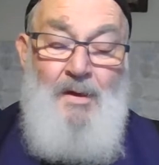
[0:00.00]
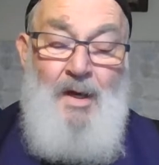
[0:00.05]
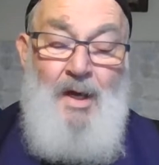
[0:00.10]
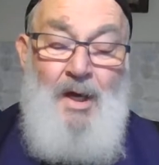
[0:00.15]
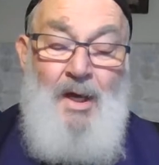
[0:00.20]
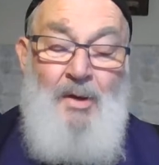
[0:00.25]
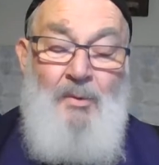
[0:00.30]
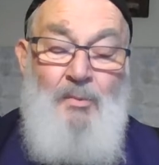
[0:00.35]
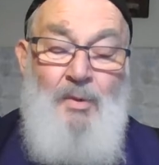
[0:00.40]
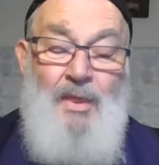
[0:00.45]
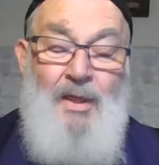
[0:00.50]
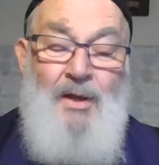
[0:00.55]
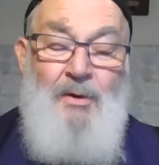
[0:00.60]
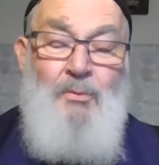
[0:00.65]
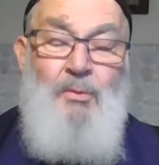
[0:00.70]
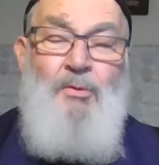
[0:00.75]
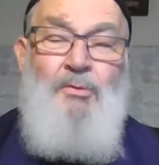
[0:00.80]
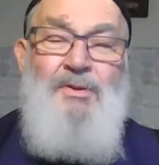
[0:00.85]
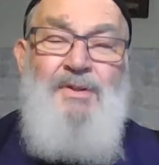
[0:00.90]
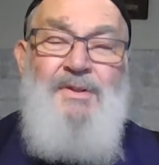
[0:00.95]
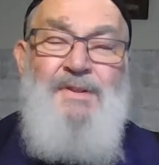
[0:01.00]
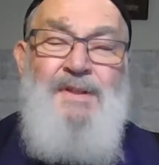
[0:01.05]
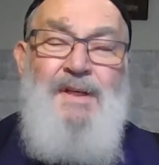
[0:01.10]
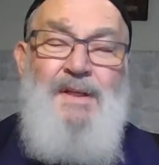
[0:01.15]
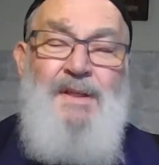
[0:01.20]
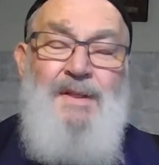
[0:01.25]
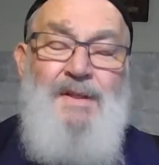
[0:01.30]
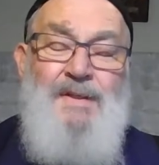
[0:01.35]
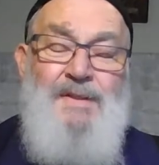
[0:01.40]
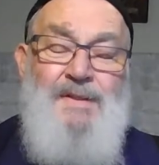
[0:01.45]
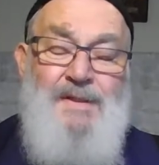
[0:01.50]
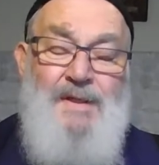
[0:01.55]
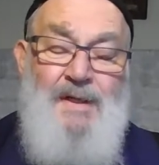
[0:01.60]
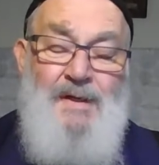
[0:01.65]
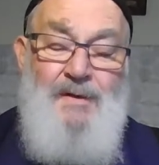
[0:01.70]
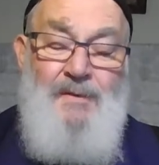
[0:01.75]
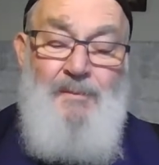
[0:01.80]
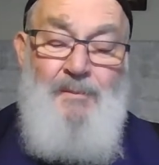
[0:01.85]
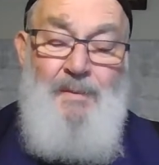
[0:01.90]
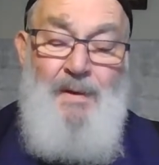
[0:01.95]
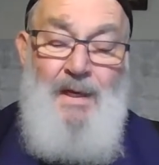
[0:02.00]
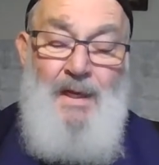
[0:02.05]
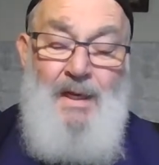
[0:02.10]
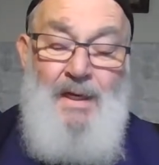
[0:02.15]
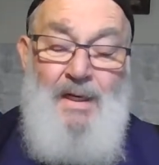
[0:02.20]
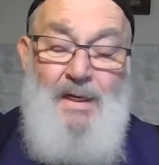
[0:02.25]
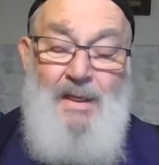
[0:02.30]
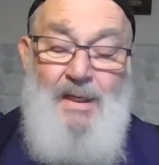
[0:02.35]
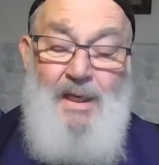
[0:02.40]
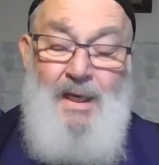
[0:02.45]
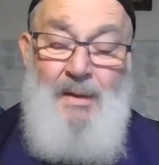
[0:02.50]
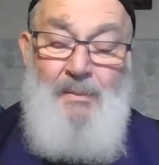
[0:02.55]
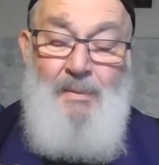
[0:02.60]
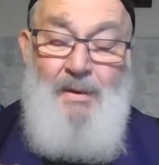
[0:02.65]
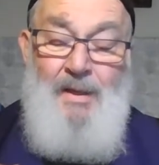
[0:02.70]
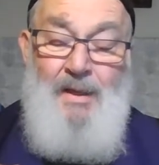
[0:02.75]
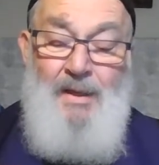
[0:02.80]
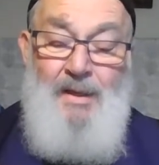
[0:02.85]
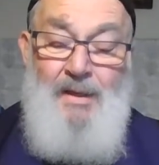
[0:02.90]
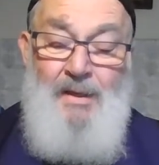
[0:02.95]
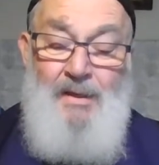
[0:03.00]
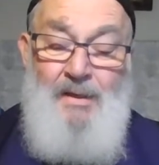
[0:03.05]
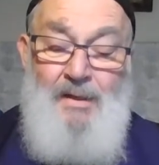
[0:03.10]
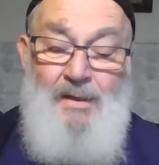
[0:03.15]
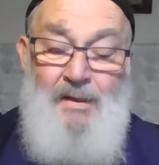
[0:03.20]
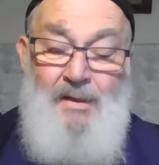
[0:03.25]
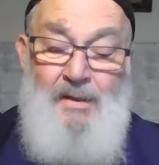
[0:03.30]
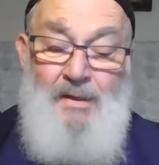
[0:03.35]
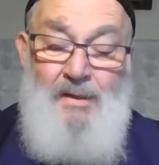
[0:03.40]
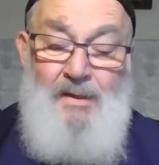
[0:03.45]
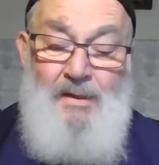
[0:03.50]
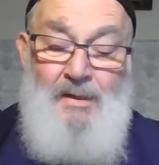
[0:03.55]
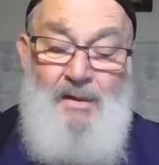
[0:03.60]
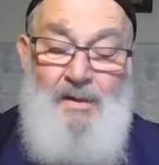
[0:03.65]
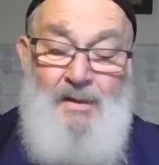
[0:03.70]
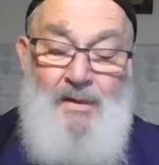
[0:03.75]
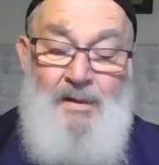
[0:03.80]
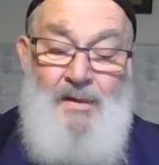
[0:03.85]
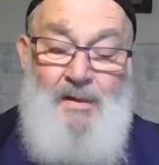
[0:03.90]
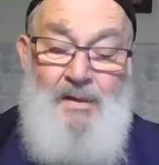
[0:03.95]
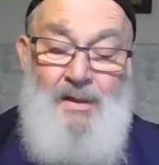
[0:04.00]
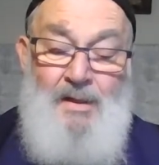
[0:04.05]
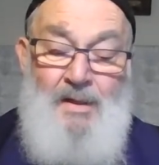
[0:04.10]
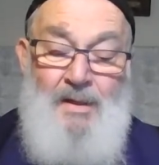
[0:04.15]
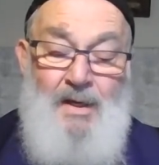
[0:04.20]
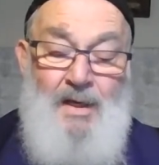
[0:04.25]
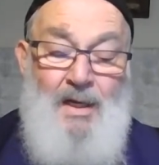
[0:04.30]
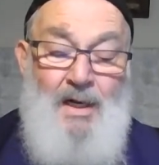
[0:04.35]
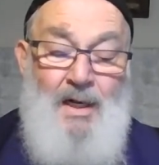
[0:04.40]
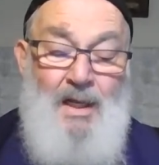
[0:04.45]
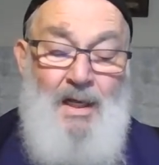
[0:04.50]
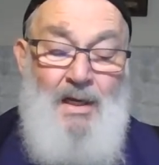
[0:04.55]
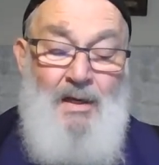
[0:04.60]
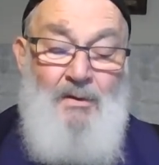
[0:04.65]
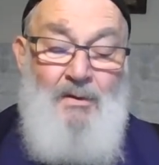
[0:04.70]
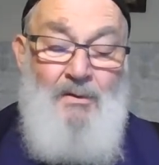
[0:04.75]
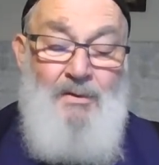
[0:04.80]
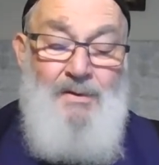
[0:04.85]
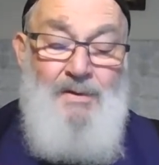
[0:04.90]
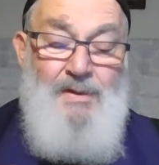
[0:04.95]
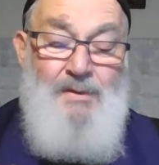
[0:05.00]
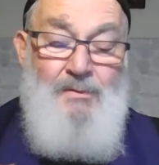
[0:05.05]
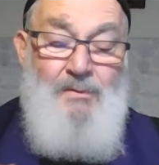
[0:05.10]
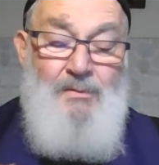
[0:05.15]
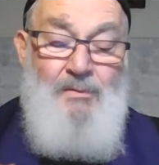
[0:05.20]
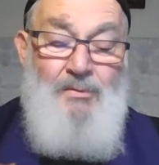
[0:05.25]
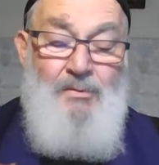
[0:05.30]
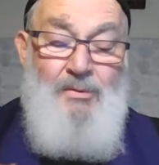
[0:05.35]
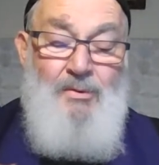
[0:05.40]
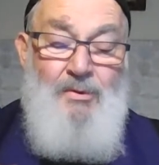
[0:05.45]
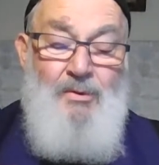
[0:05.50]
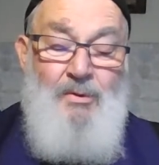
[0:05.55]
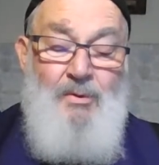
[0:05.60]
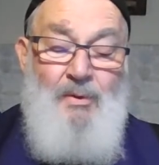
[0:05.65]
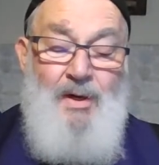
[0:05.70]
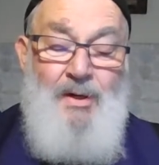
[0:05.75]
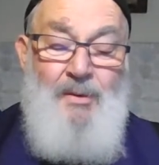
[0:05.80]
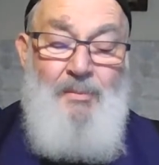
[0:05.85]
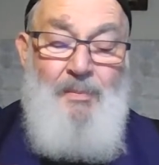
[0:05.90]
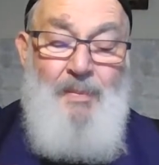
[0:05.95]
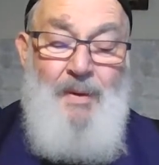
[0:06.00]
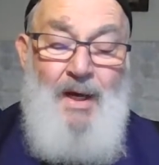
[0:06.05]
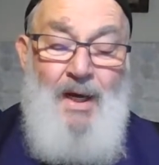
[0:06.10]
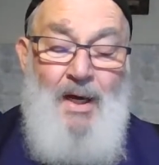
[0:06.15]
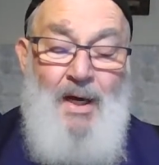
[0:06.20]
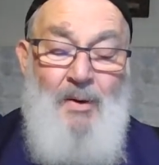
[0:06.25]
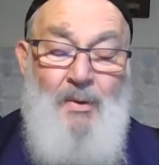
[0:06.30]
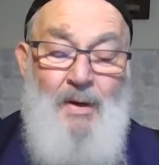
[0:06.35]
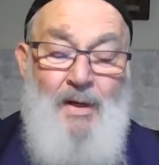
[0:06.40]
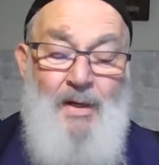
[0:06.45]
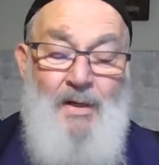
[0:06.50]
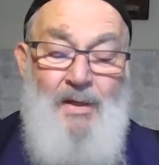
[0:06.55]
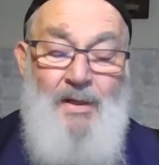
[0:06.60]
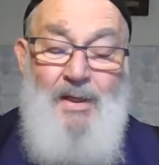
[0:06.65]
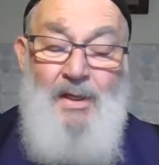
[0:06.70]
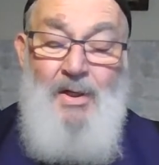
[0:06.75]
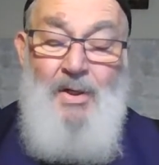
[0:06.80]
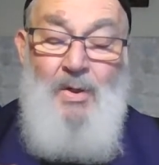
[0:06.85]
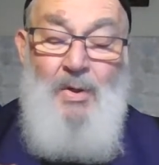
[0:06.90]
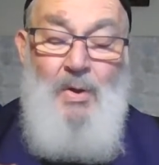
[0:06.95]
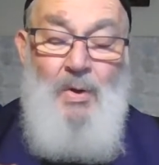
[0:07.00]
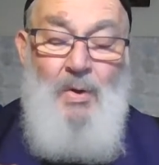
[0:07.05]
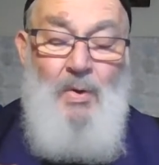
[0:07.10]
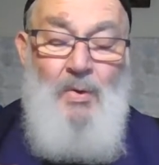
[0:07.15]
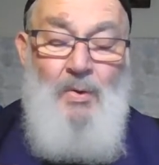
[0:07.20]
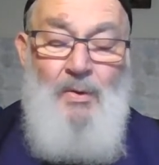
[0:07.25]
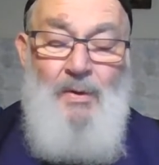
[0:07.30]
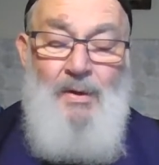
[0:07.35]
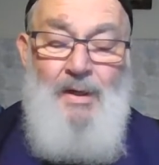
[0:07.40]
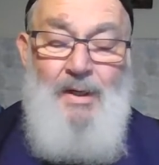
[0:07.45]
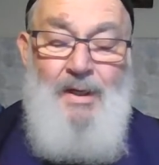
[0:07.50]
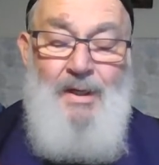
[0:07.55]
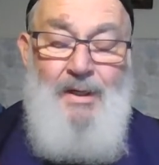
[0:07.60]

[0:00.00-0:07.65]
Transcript: And with that, we'll see the Son of Man coming in the clouds with great power and glory.